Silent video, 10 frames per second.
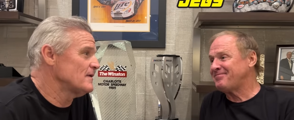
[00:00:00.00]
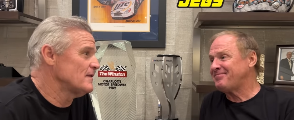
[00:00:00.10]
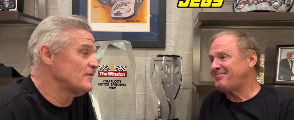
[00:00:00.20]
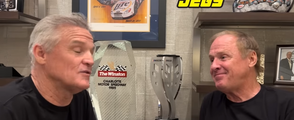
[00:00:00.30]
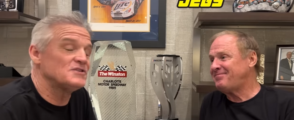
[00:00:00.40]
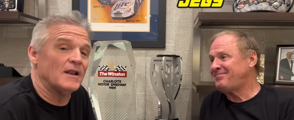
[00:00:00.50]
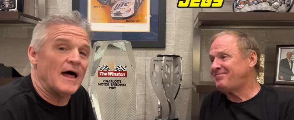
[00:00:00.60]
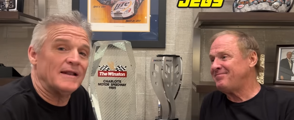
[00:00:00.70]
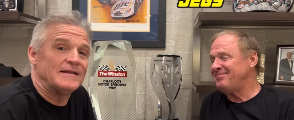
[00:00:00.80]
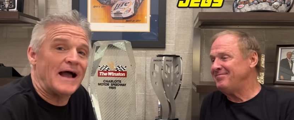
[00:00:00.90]
Speaker 1: there's a
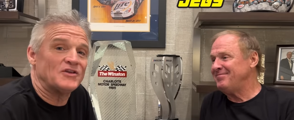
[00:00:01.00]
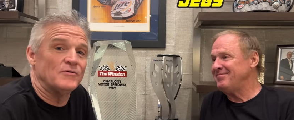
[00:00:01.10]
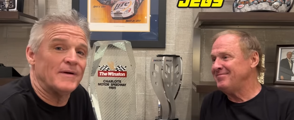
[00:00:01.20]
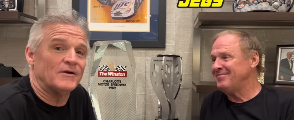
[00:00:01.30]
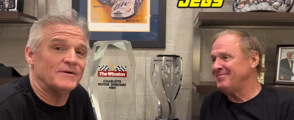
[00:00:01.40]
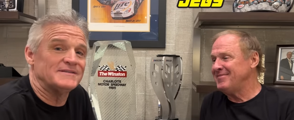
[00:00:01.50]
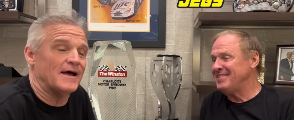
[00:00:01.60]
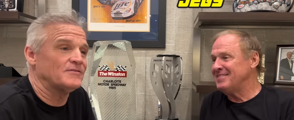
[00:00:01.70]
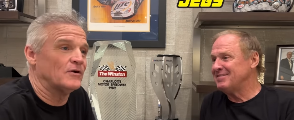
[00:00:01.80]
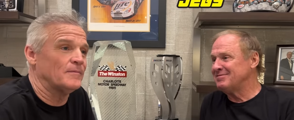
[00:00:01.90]
lot of documentaries
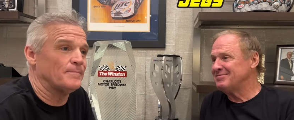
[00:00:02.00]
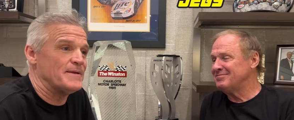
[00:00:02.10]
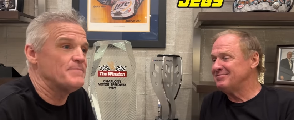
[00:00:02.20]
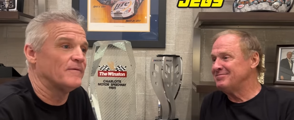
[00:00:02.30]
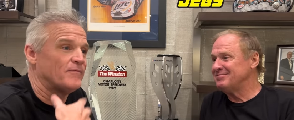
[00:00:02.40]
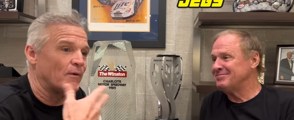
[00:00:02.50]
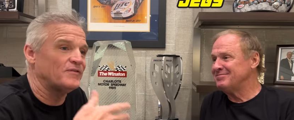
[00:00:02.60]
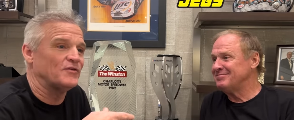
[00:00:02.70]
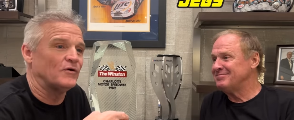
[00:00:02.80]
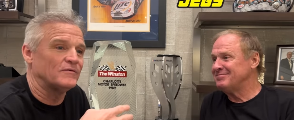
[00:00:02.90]
out there, people
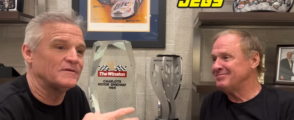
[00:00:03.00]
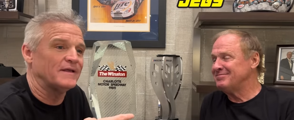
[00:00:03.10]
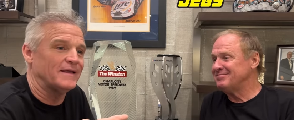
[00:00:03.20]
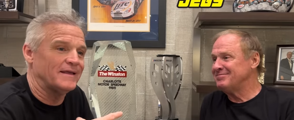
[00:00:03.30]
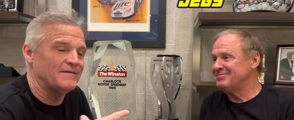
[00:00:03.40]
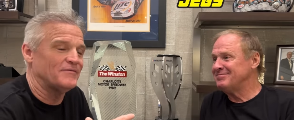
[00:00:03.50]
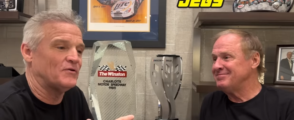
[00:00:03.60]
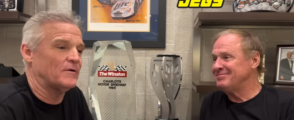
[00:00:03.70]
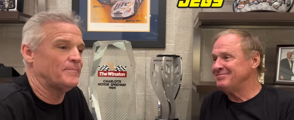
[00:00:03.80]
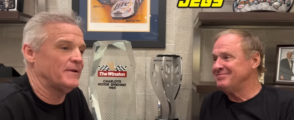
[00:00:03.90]
voicing over, giving
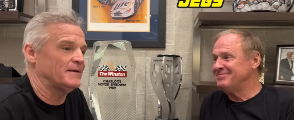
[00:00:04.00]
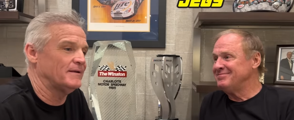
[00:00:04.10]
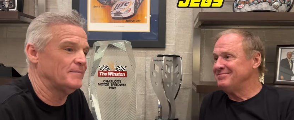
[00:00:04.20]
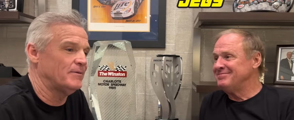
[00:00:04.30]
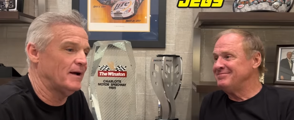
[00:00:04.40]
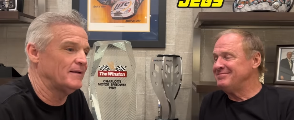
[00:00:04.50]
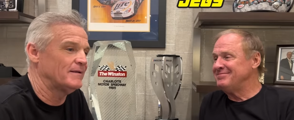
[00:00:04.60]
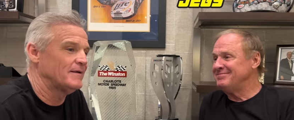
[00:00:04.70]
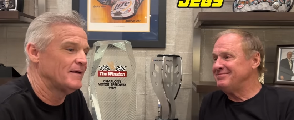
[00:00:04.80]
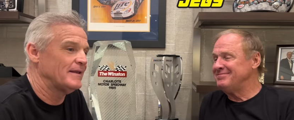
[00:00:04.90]
their opinion,
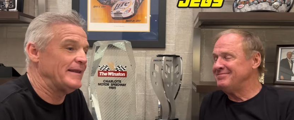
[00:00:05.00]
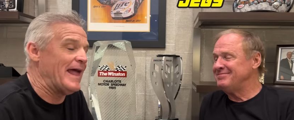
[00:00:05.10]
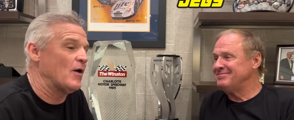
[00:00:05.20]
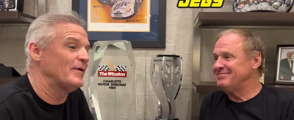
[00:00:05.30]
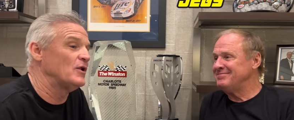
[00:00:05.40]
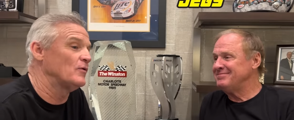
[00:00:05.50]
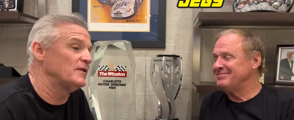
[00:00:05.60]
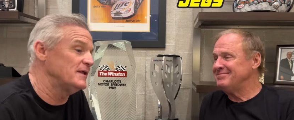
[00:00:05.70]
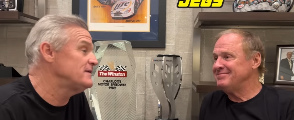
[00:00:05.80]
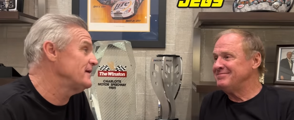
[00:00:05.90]
but now we know
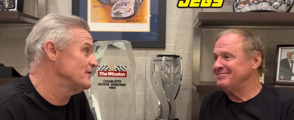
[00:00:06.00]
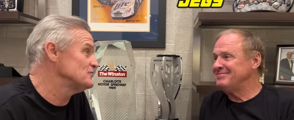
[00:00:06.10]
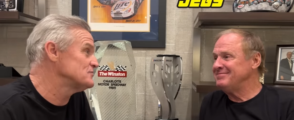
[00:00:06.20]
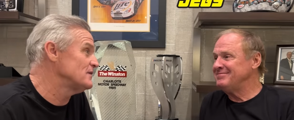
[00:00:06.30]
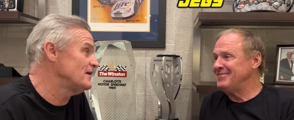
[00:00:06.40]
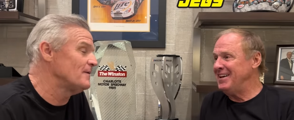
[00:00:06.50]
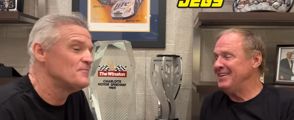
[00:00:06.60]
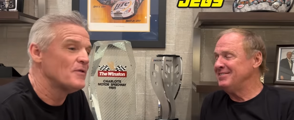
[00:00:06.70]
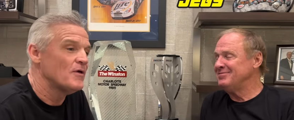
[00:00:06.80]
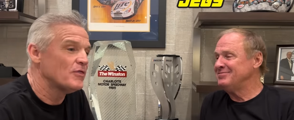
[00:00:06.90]
the details. Um,
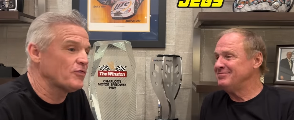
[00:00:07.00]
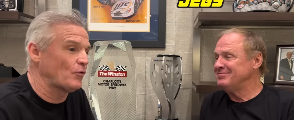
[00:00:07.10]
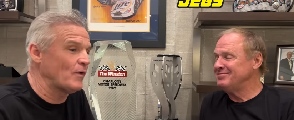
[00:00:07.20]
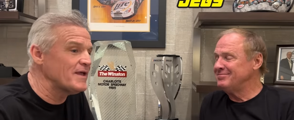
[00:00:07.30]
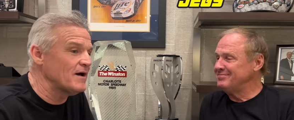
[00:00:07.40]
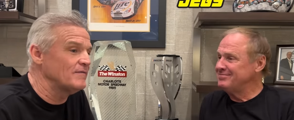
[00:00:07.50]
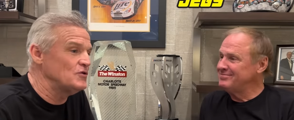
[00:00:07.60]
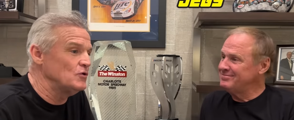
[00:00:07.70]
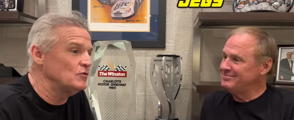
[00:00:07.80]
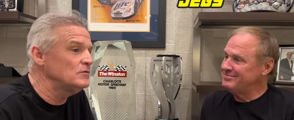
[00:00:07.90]
yeah. Three
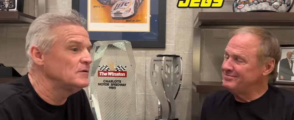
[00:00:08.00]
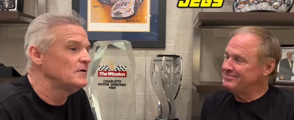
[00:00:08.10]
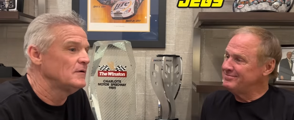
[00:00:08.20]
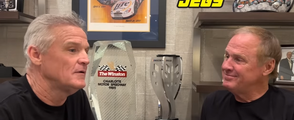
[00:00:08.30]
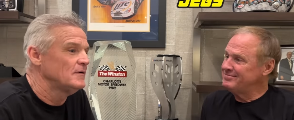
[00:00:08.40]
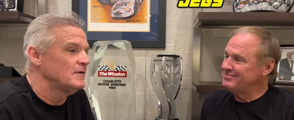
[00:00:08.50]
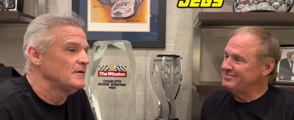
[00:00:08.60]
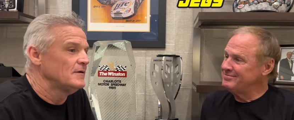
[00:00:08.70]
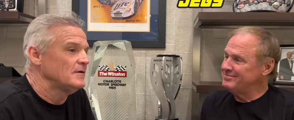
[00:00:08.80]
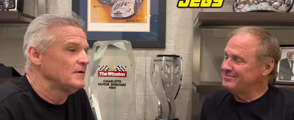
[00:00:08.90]
of you,
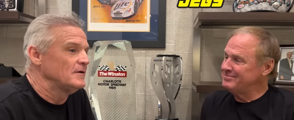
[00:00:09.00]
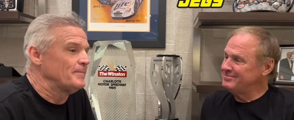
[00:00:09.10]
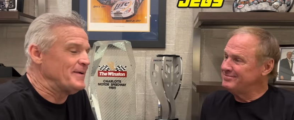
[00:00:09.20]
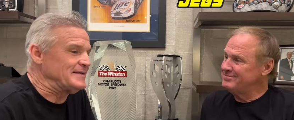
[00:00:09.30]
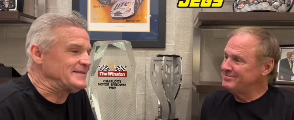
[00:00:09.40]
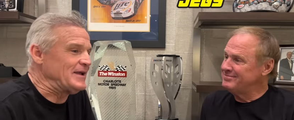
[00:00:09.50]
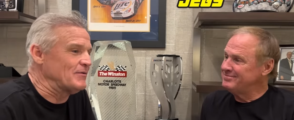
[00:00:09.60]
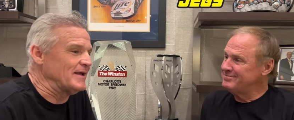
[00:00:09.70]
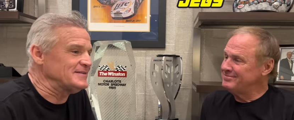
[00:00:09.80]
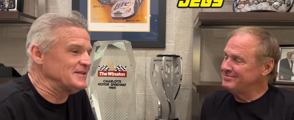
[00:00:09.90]
Penske
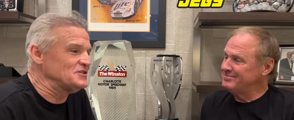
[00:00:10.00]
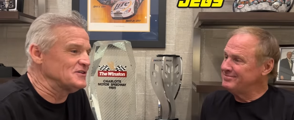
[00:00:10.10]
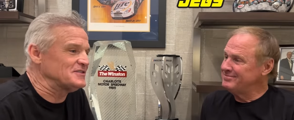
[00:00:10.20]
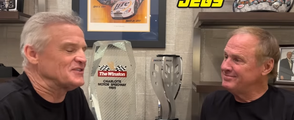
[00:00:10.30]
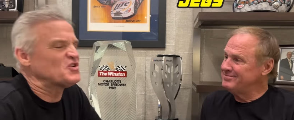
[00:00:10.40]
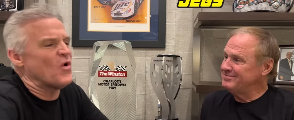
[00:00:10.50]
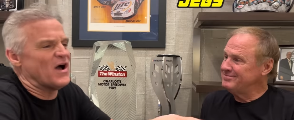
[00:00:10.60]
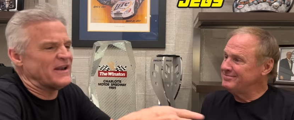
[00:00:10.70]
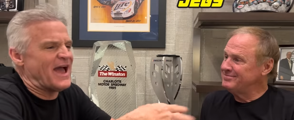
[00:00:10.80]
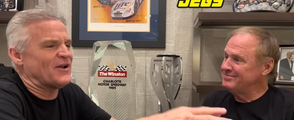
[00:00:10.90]
Racing just says, go
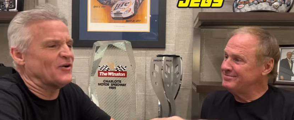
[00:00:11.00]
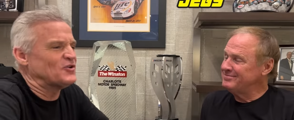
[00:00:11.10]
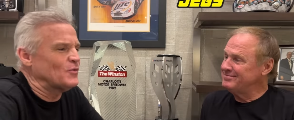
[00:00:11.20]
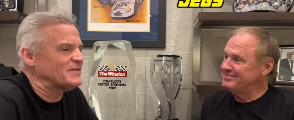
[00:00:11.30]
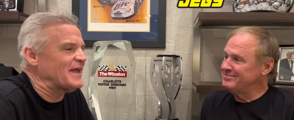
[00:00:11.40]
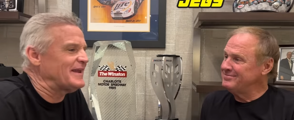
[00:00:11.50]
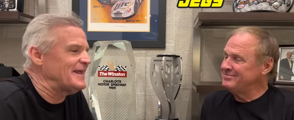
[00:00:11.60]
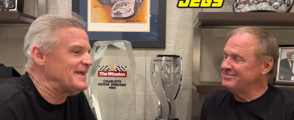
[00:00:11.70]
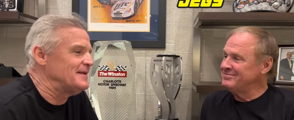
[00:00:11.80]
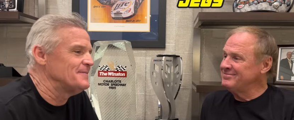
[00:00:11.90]
on down or do what they
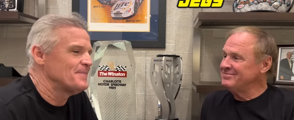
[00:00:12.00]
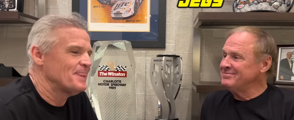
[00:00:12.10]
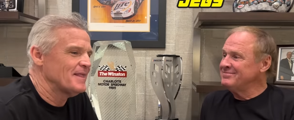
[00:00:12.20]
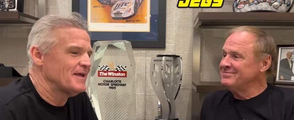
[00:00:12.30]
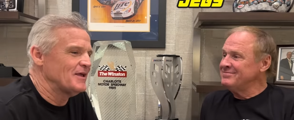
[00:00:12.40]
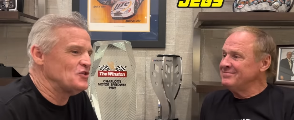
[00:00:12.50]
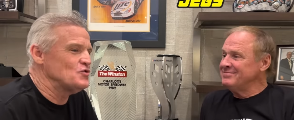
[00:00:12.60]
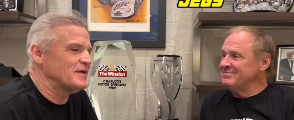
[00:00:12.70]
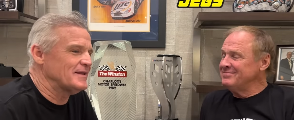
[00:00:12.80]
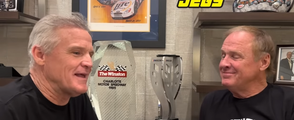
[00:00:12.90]
need.
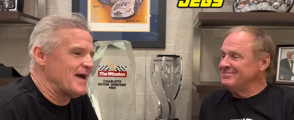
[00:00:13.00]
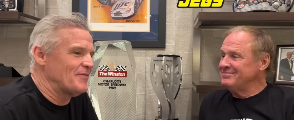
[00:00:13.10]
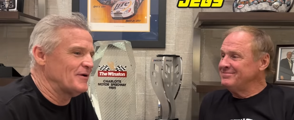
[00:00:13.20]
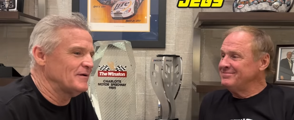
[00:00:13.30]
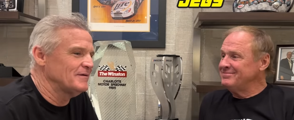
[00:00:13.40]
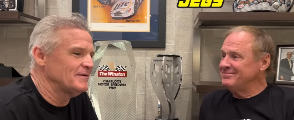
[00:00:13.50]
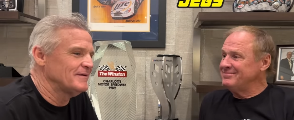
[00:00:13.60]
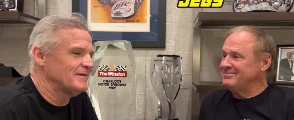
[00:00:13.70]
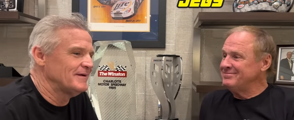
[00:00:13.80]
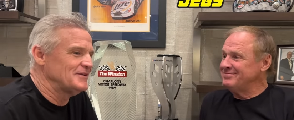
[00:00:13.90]
You get down there,
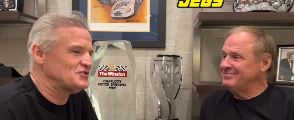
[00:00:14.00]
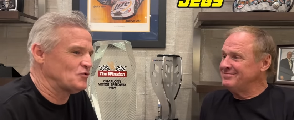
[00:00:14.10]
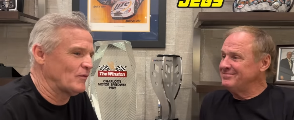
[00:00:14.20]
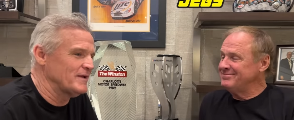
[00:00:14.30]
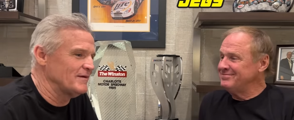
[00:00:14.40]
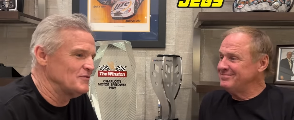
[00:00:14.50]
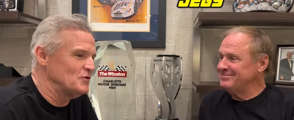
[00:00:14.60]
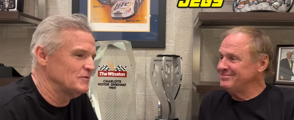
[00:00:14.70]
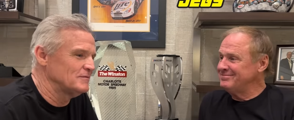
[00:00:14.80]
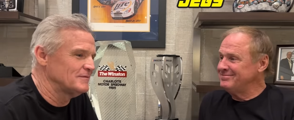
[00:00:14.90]
it's three of
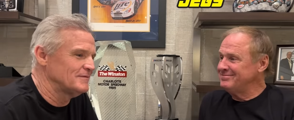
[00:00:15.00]
you.